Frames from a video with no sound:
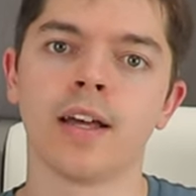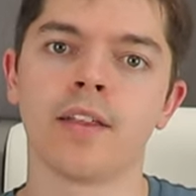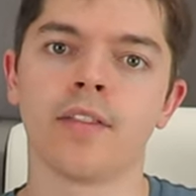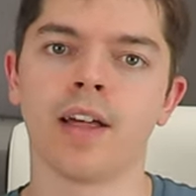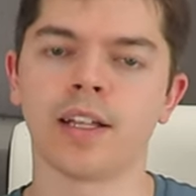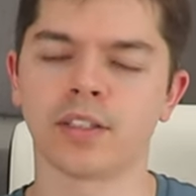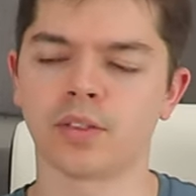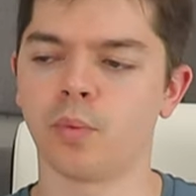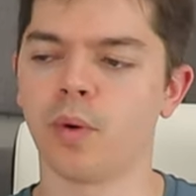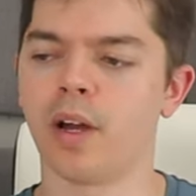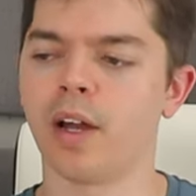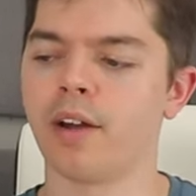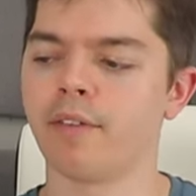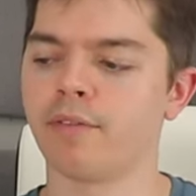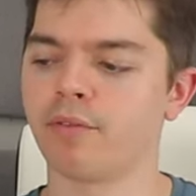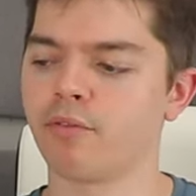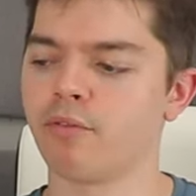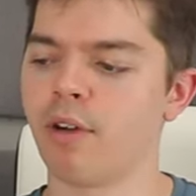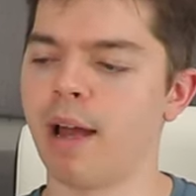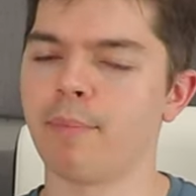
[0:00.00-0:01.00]
That's where
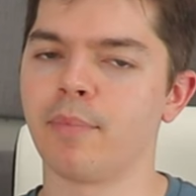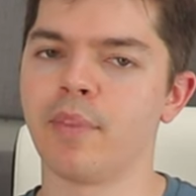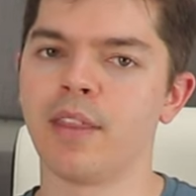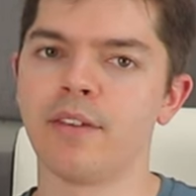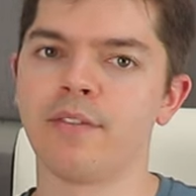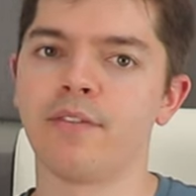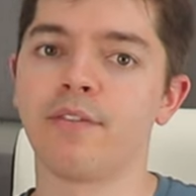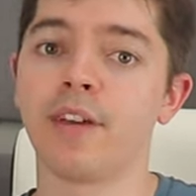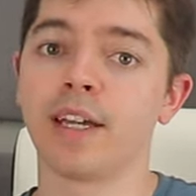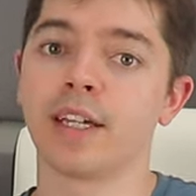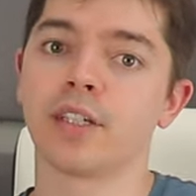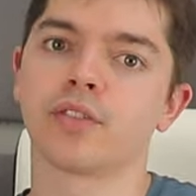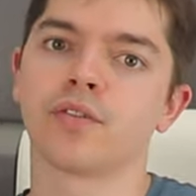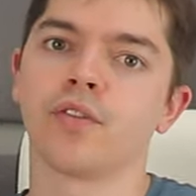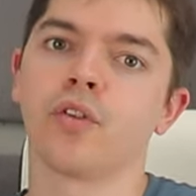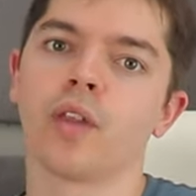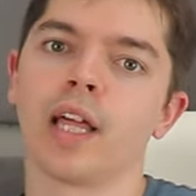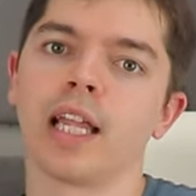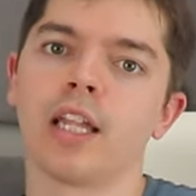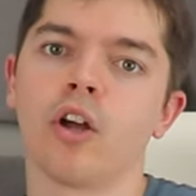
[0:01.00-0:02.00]
I've grabbed the figures
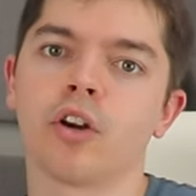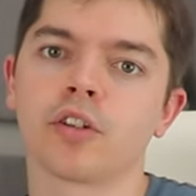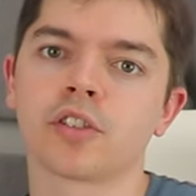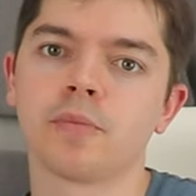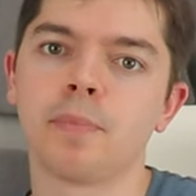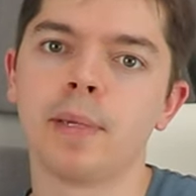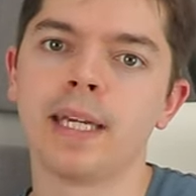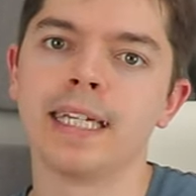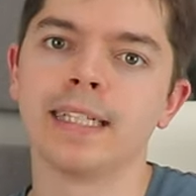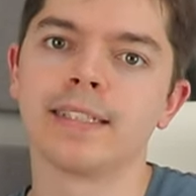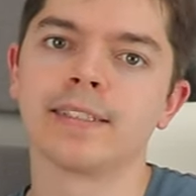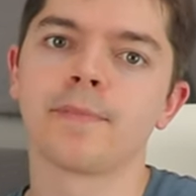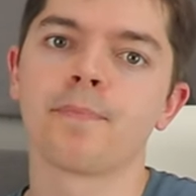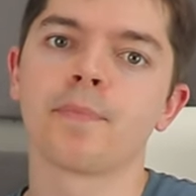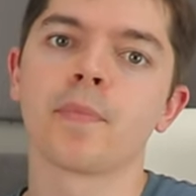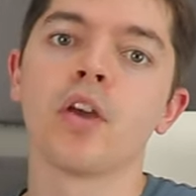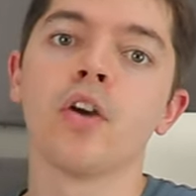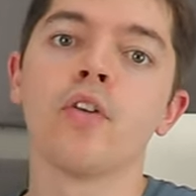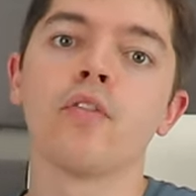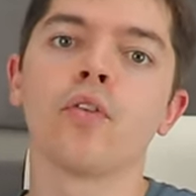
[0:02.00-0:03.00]
for their locked speeds.
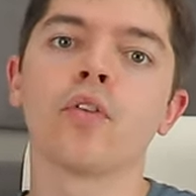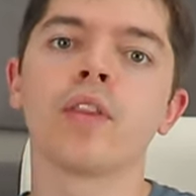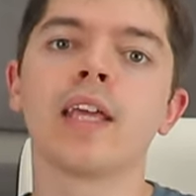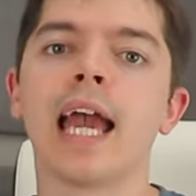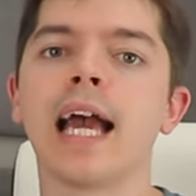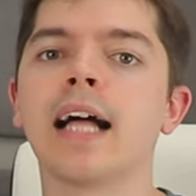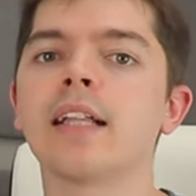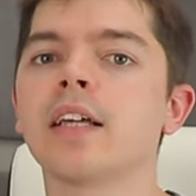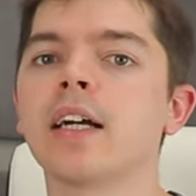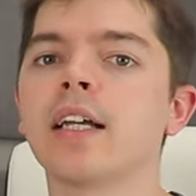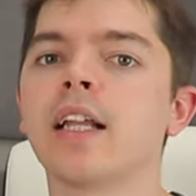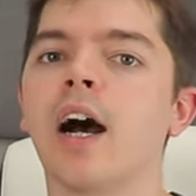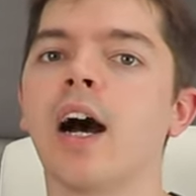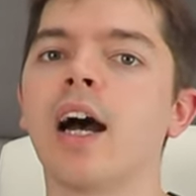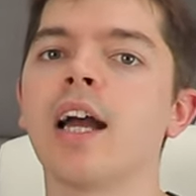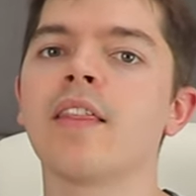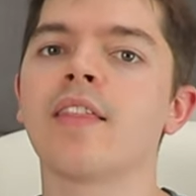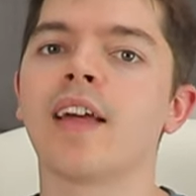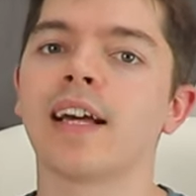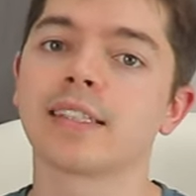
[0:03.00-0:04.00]
For the
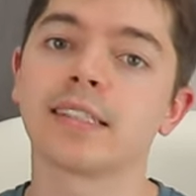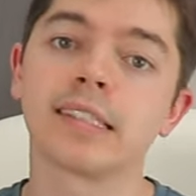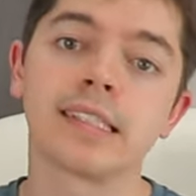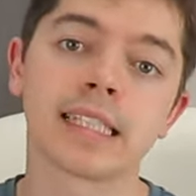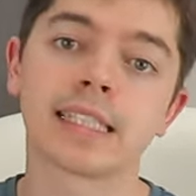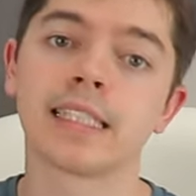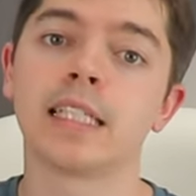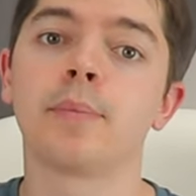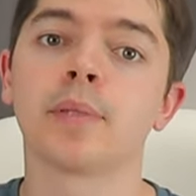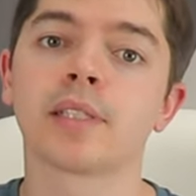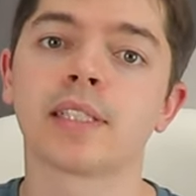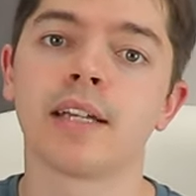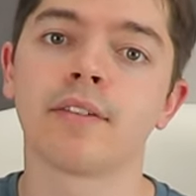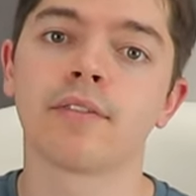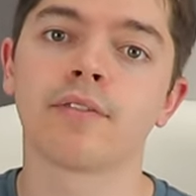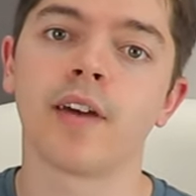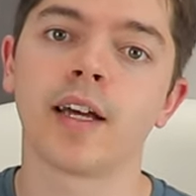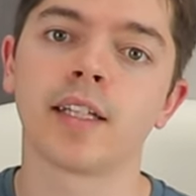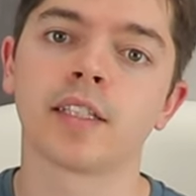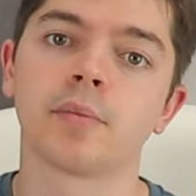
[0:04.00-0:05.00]
L9i, that's 60%
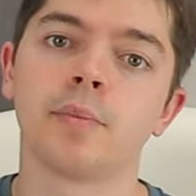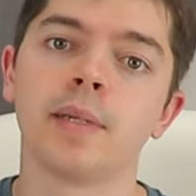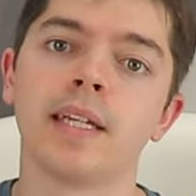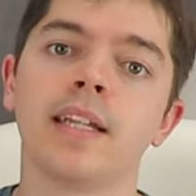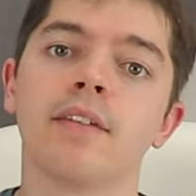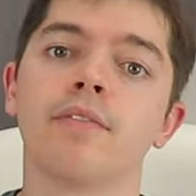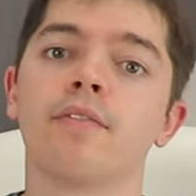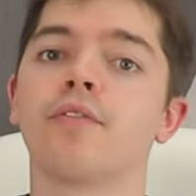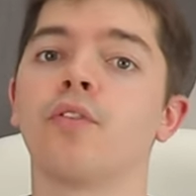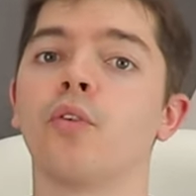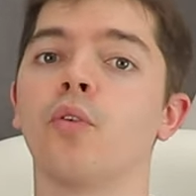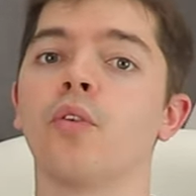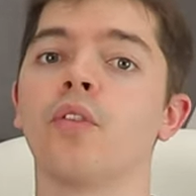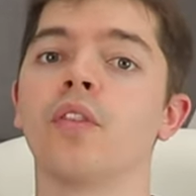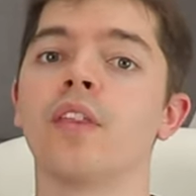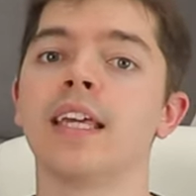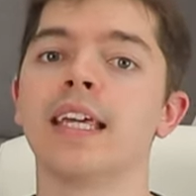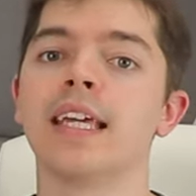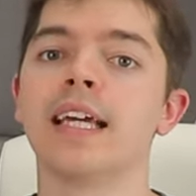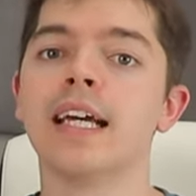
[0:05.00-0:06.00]
fan speed, and for
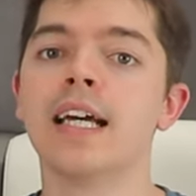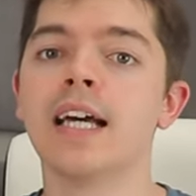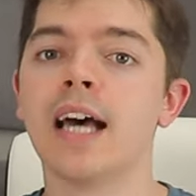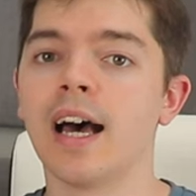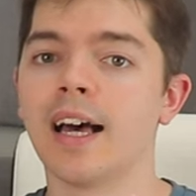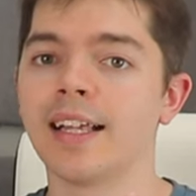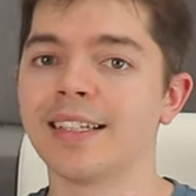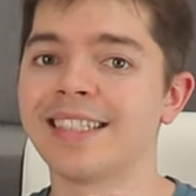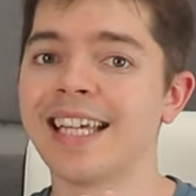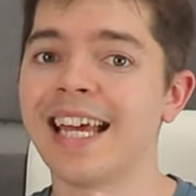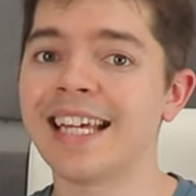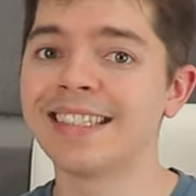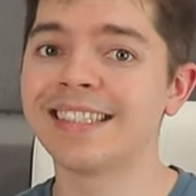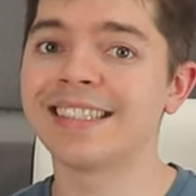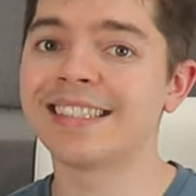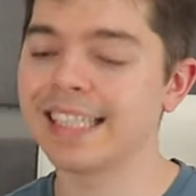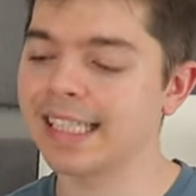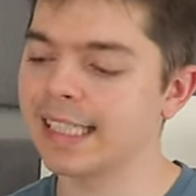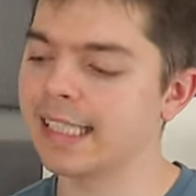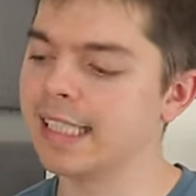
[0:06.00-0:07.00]
the
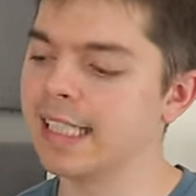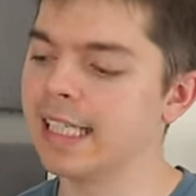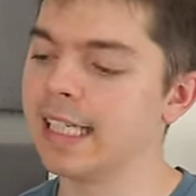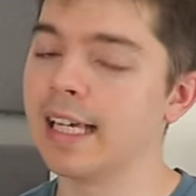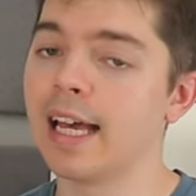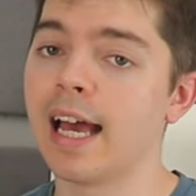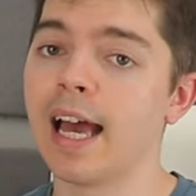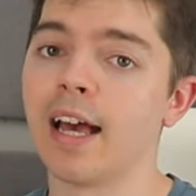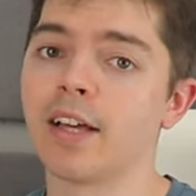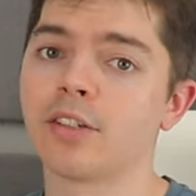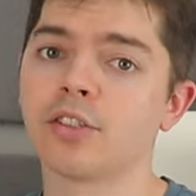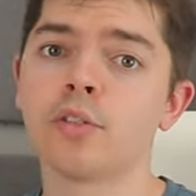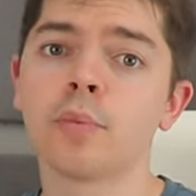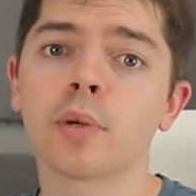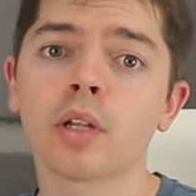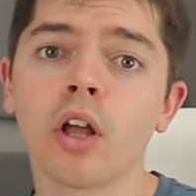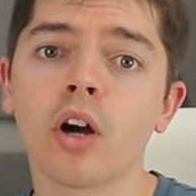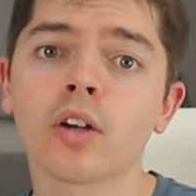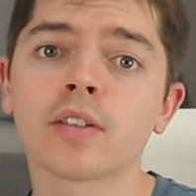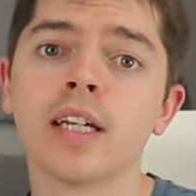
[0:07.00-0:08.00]
1060
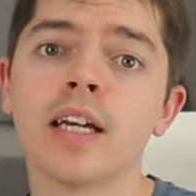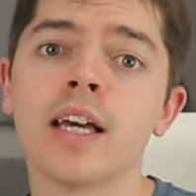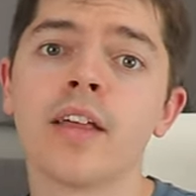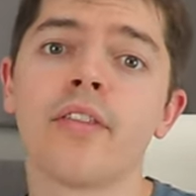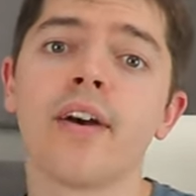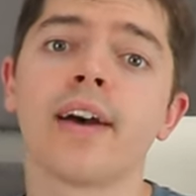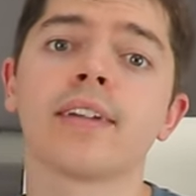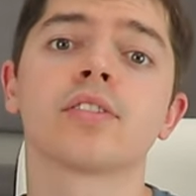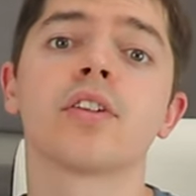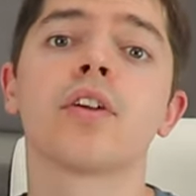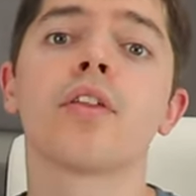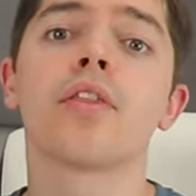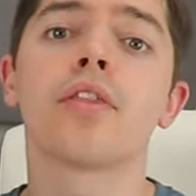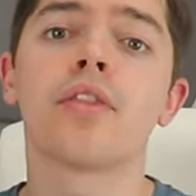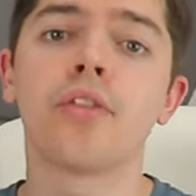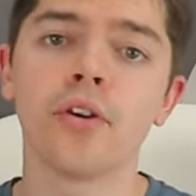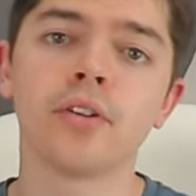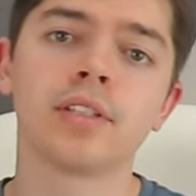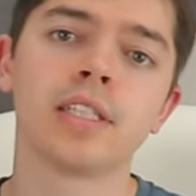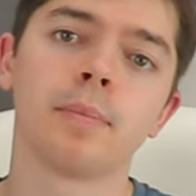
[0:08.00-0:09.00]
superclocked, that's
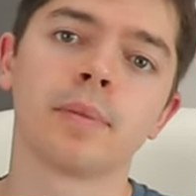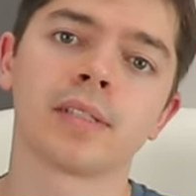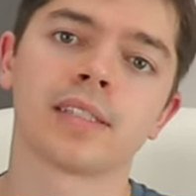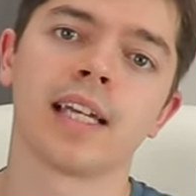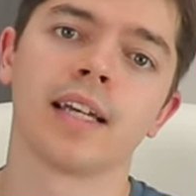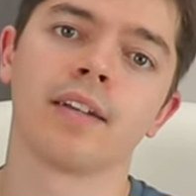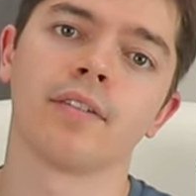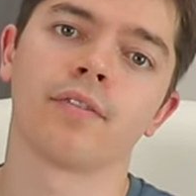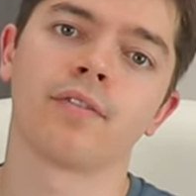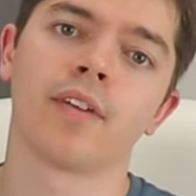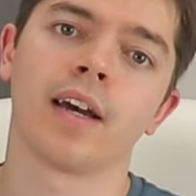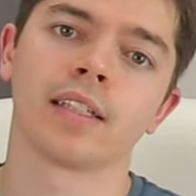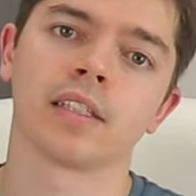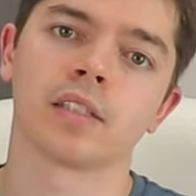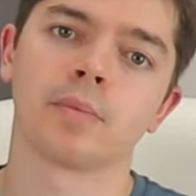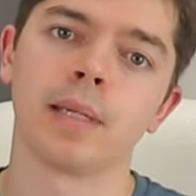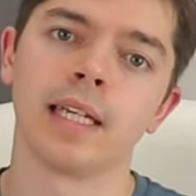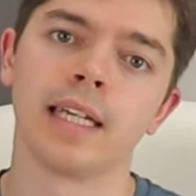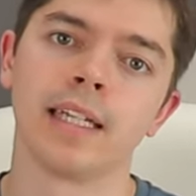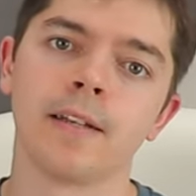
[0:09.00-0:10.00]
30% fan
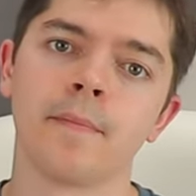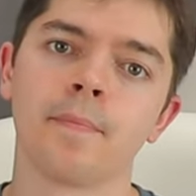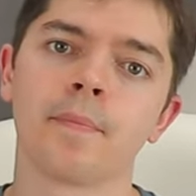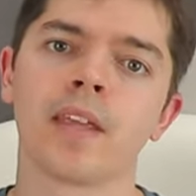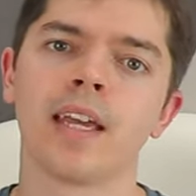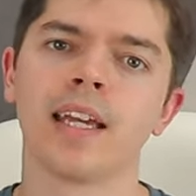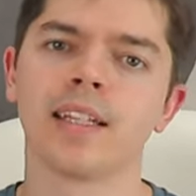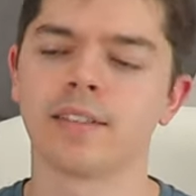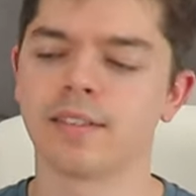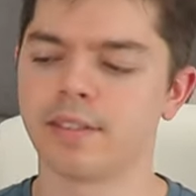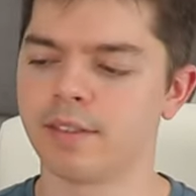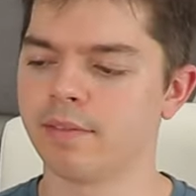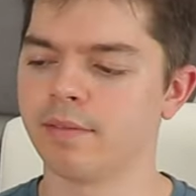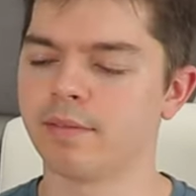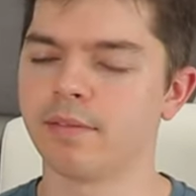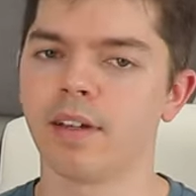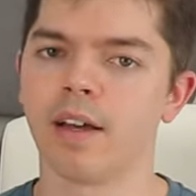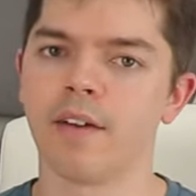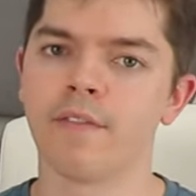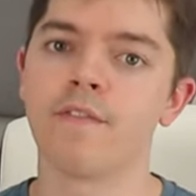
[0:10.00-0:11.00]
speed. It's
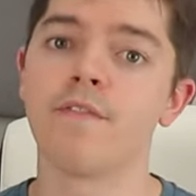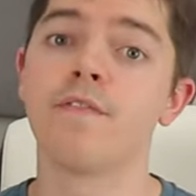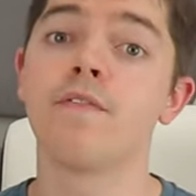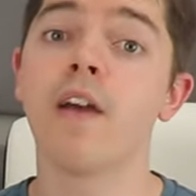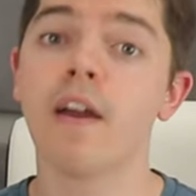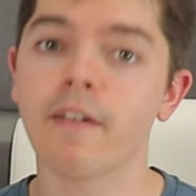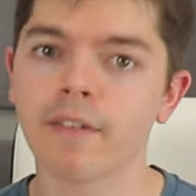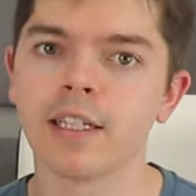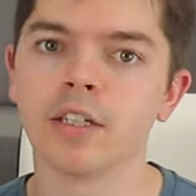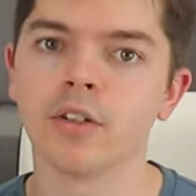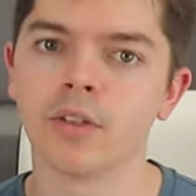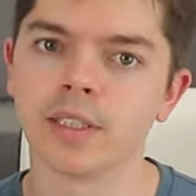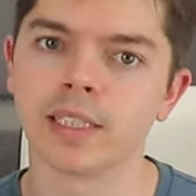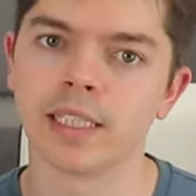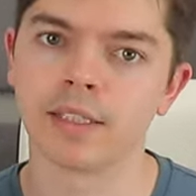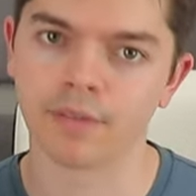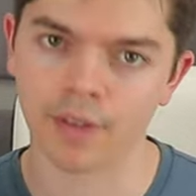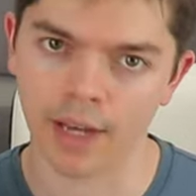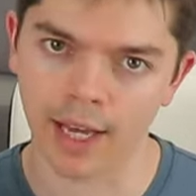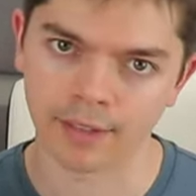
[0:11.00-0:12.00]
a very
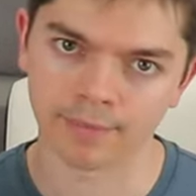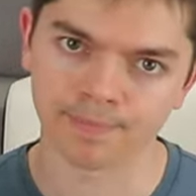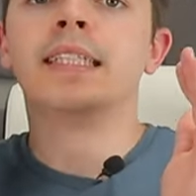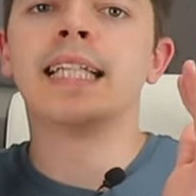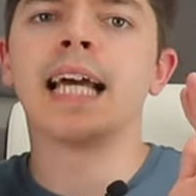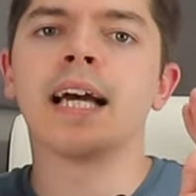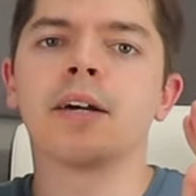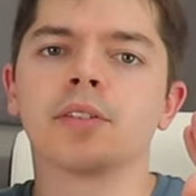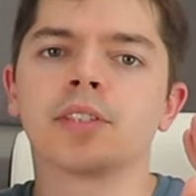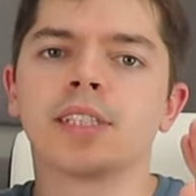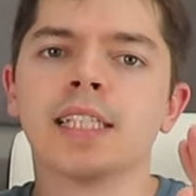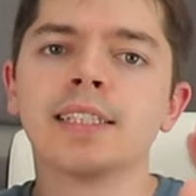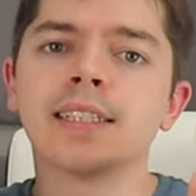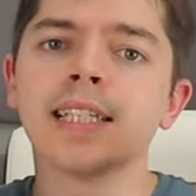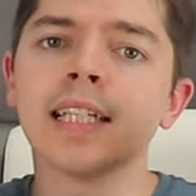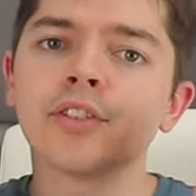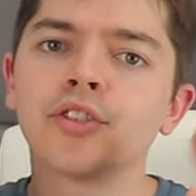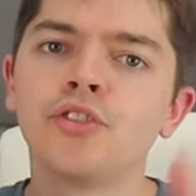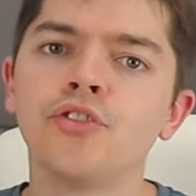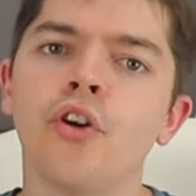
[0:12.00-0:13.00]
noisy fan. Now, since
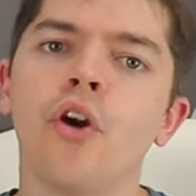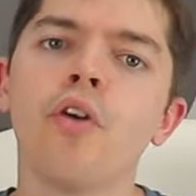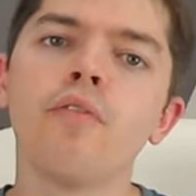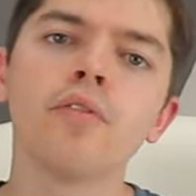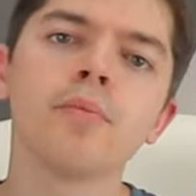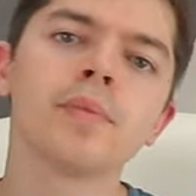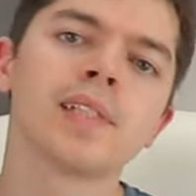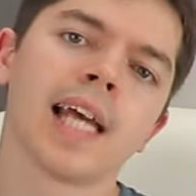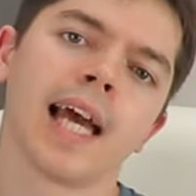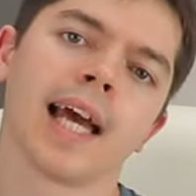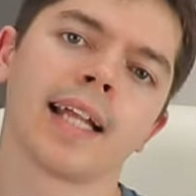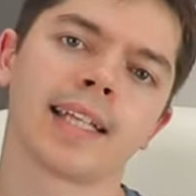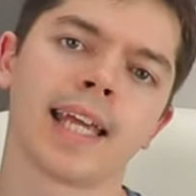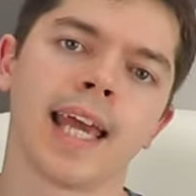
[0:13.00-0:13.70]
there's no room to add